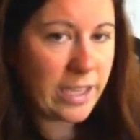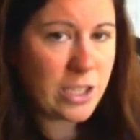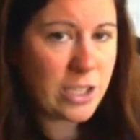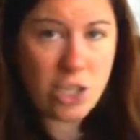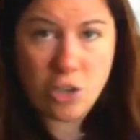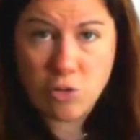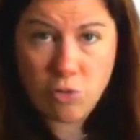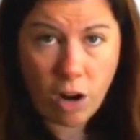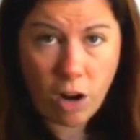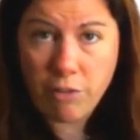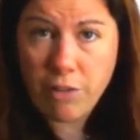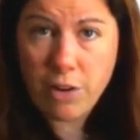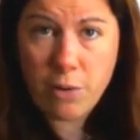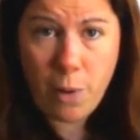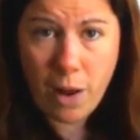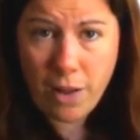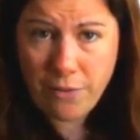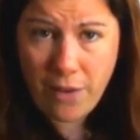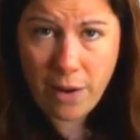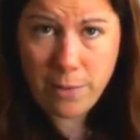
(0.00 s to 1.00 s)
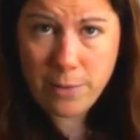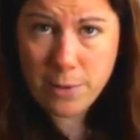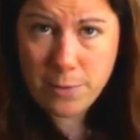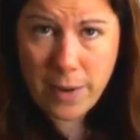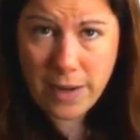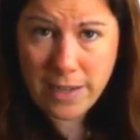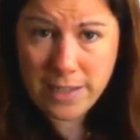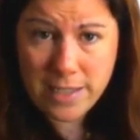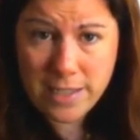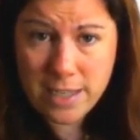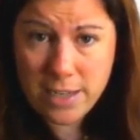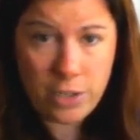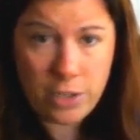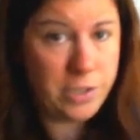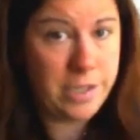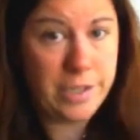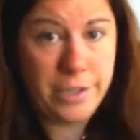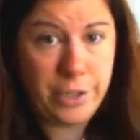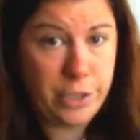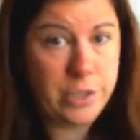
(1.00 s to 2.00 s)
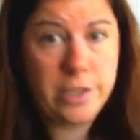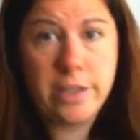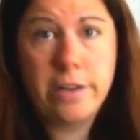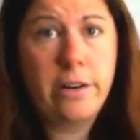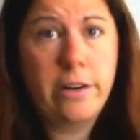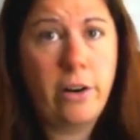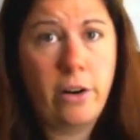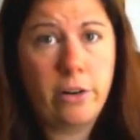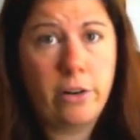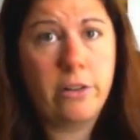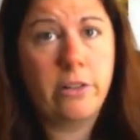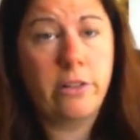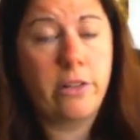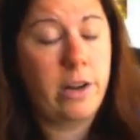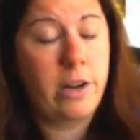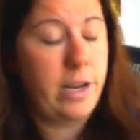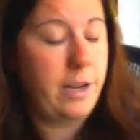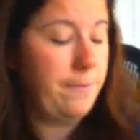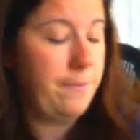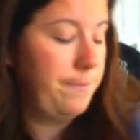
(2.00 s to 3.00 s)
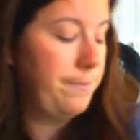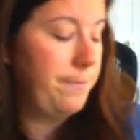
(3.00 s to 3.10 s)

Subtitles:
do you not read Wild Fibers magazine? Because they just did an article on it.